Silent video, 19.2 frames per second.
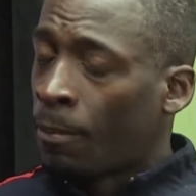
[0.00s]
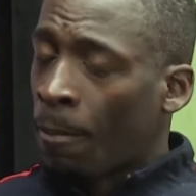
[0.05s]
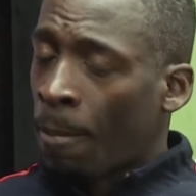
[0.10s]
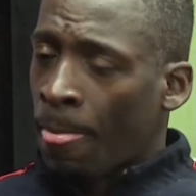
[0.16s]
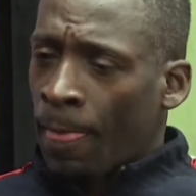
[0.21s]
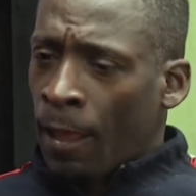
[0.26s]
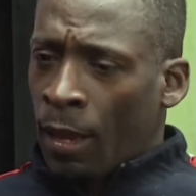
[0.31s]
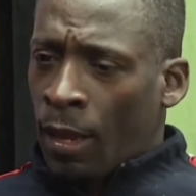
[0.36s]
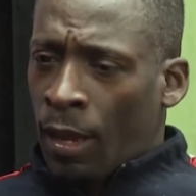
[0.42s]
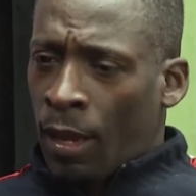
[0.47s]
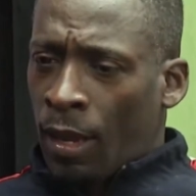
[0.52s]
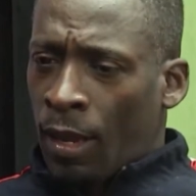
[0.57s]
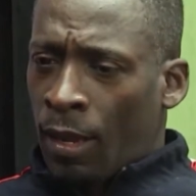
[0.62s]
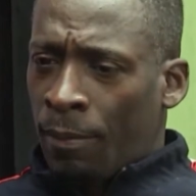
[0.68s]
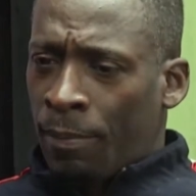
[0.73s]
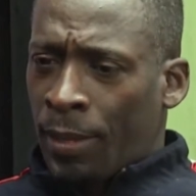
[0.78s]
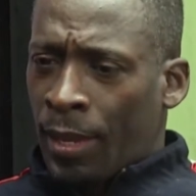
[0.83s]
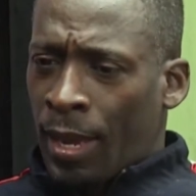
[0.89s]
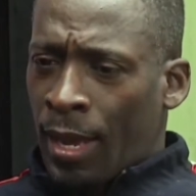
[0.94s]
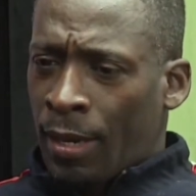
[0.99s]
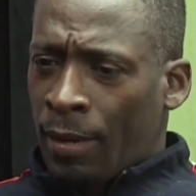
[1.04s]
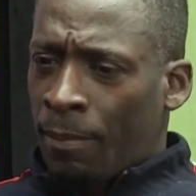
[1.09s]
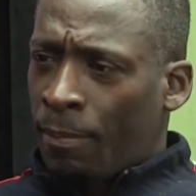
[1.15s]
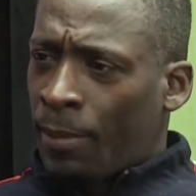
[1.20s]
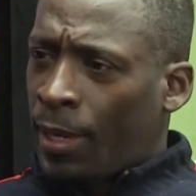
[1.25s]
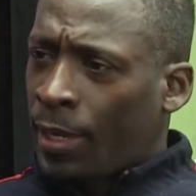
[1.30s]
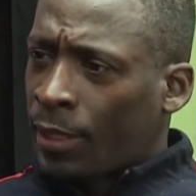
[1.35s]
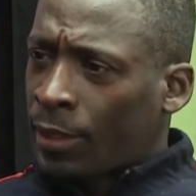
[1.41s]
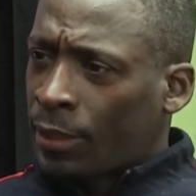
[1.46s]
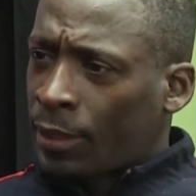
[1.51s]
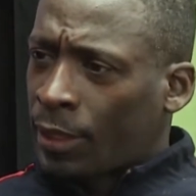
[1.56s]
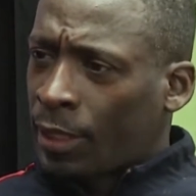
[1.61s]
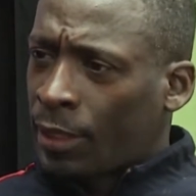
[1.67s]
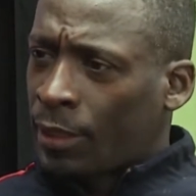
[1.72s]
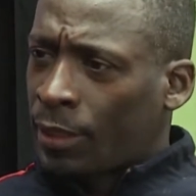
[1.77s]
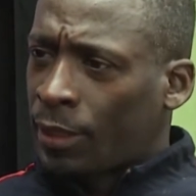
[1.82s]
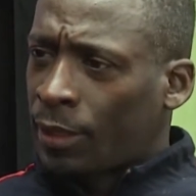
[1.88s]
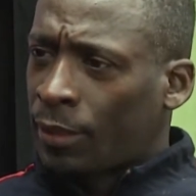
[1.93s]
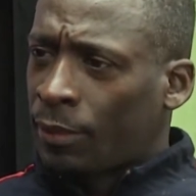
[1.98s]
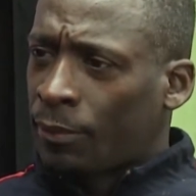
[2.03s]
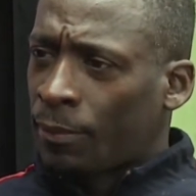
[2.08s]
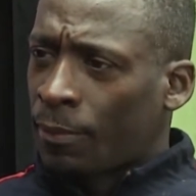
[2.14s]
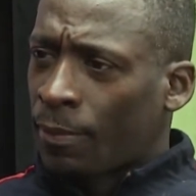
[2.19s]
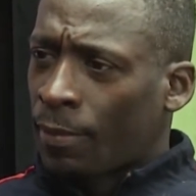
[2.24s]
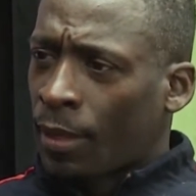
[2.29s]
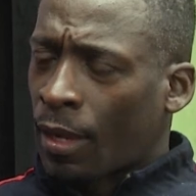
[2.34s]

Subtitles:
Right. They had a medic station.